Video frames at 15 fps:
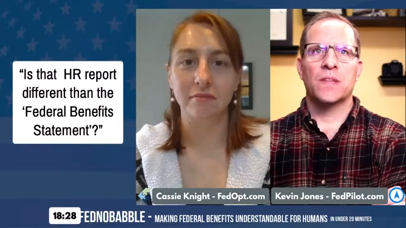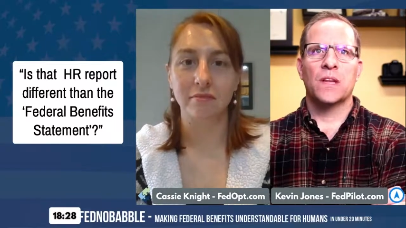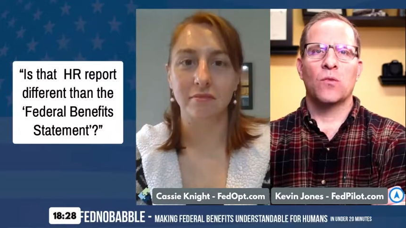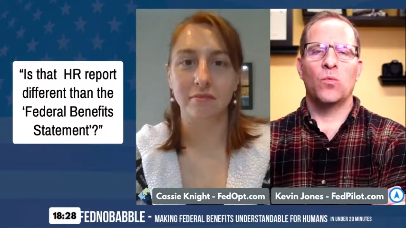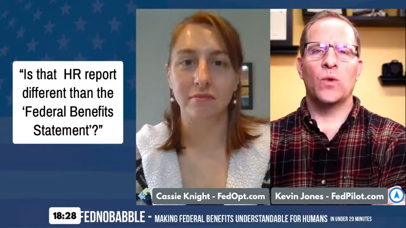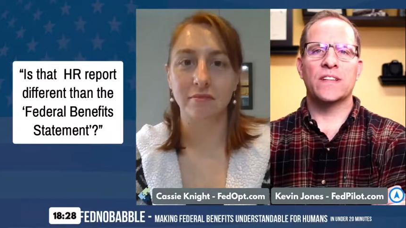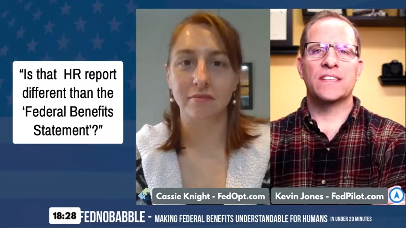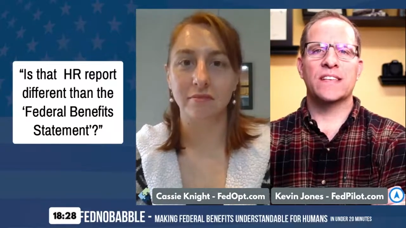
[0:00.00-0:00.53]

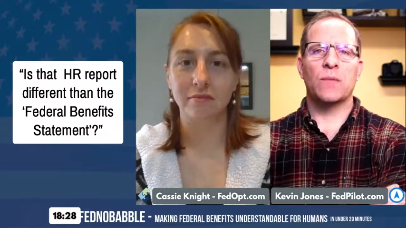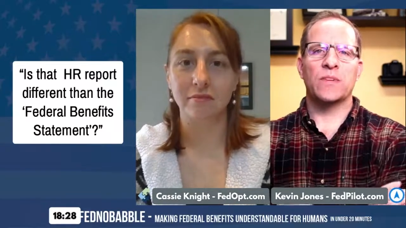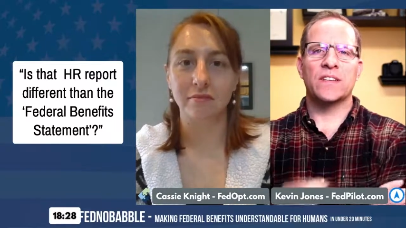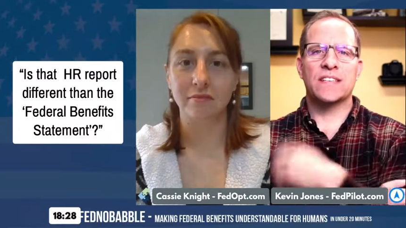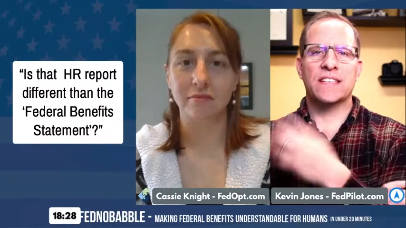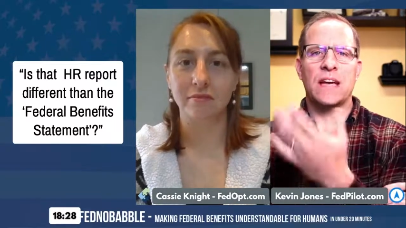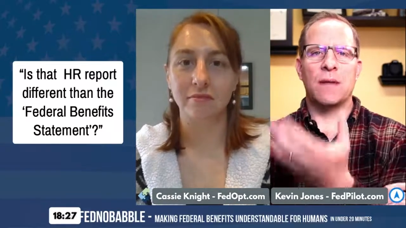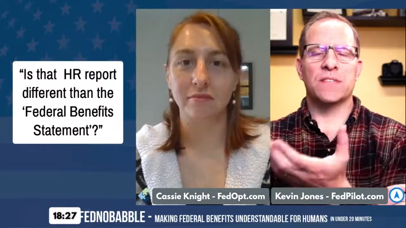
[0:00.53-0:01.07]
Speaker 1: when someone
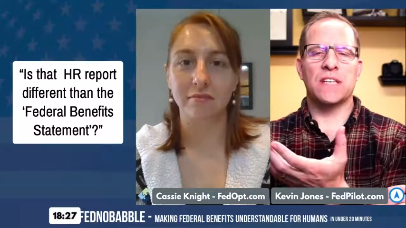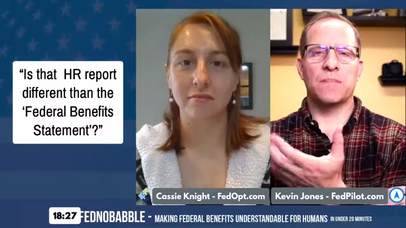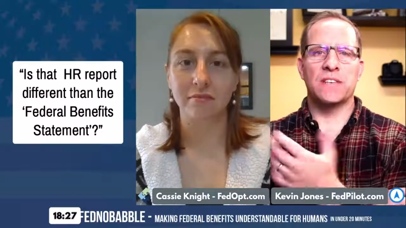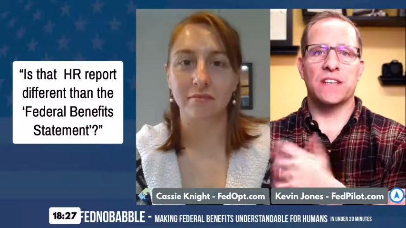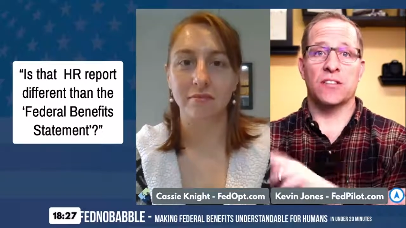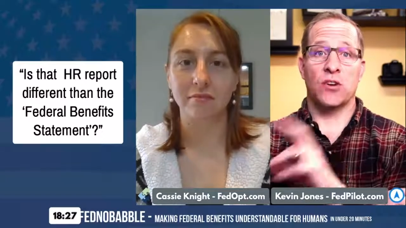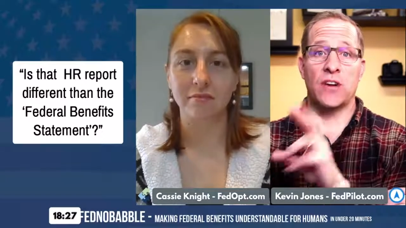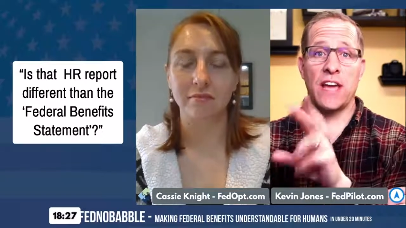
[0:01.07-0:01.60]
comes up and
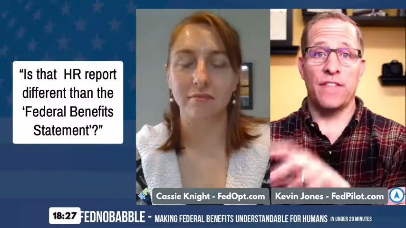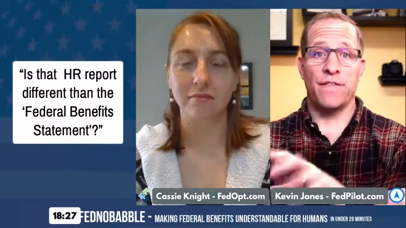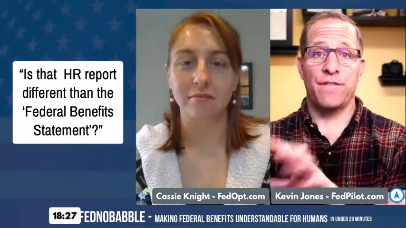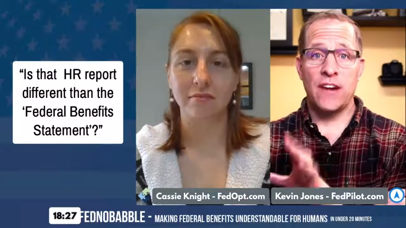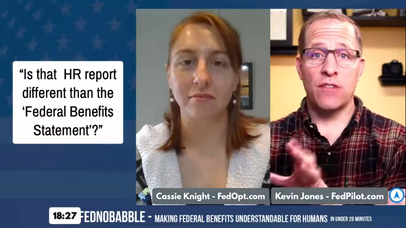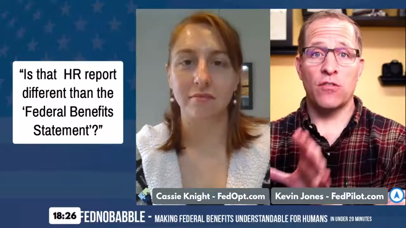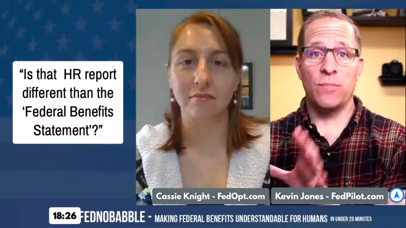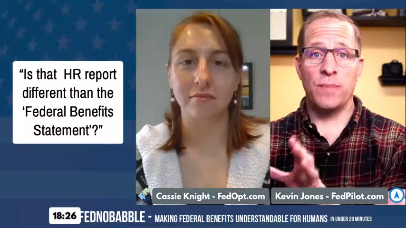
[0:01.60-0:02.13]
says, okay, the
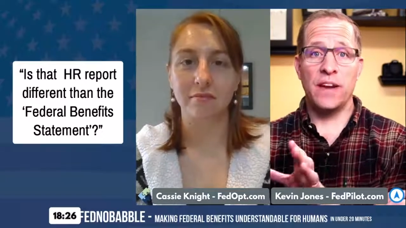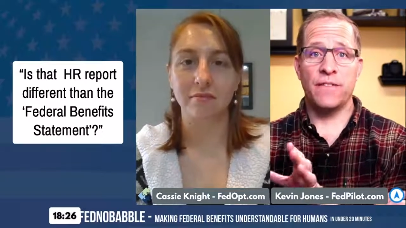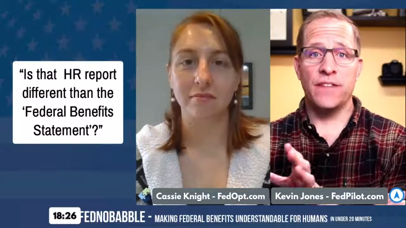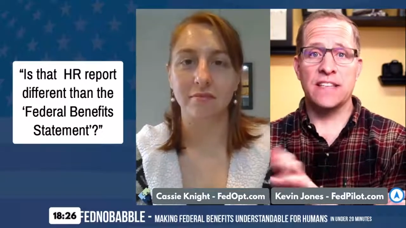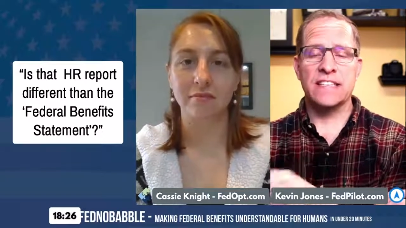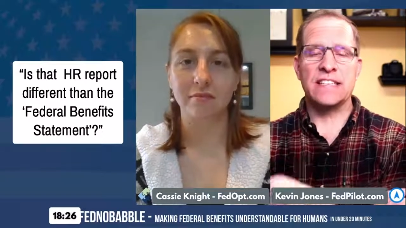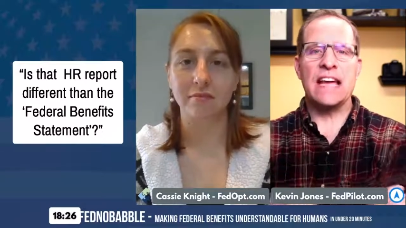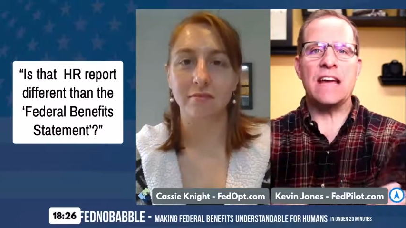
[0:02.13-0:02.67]
federal benefits
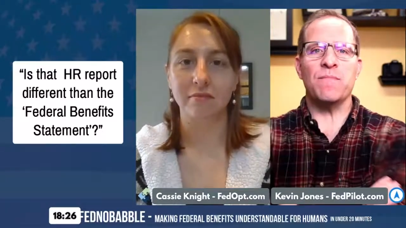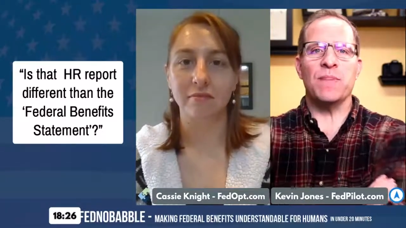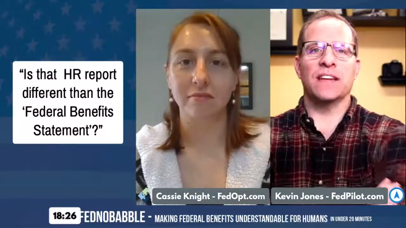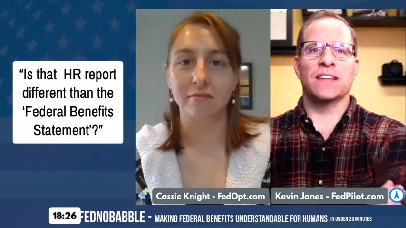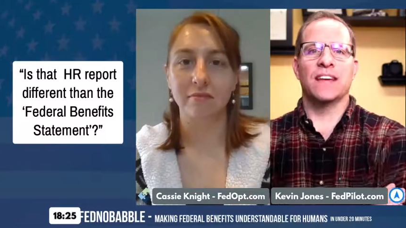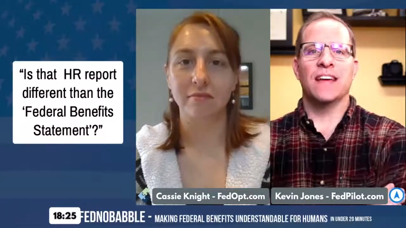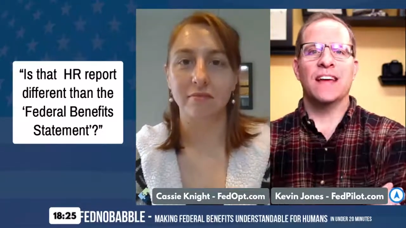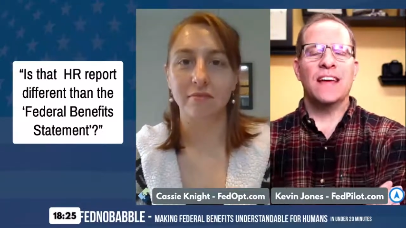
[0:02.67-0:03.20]

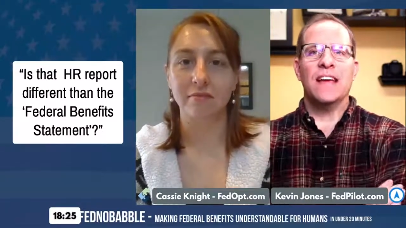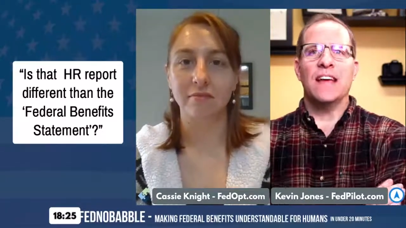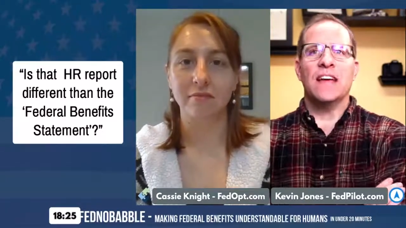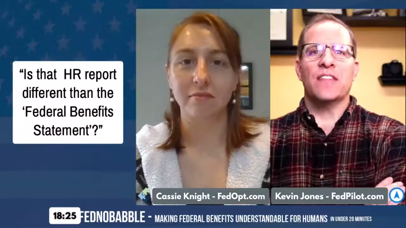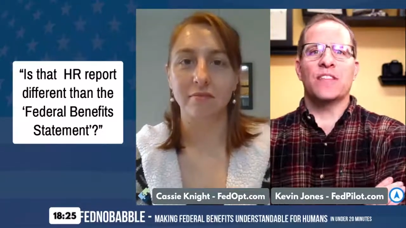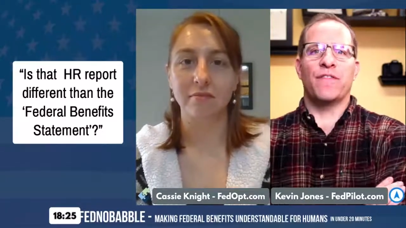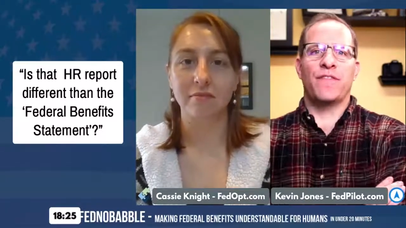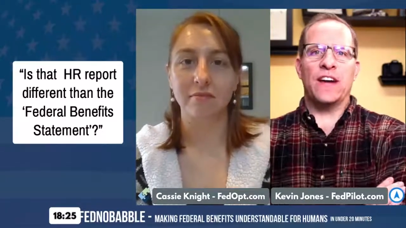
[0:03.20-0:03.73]
statement,
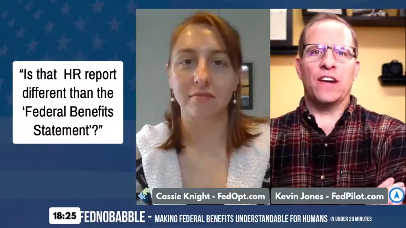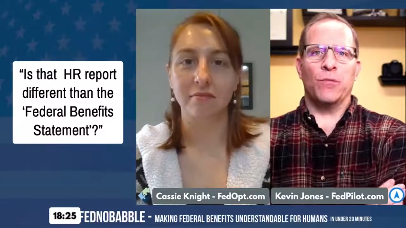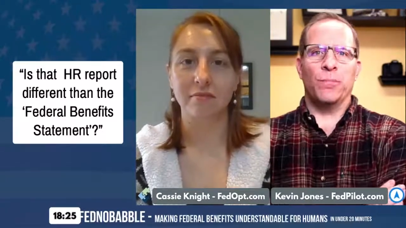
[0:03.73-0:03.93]
the federal